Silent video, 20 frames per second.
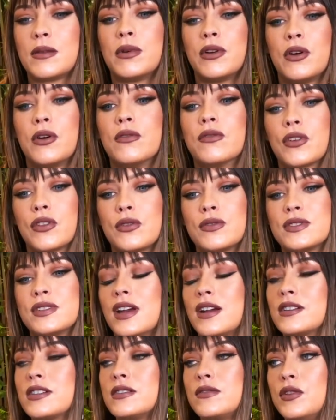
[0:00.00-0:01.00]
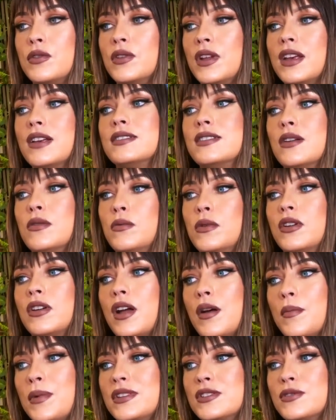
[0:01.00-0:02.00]
but over those next few days, it will
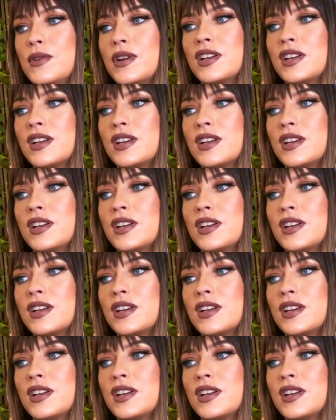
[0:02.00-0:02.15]
come into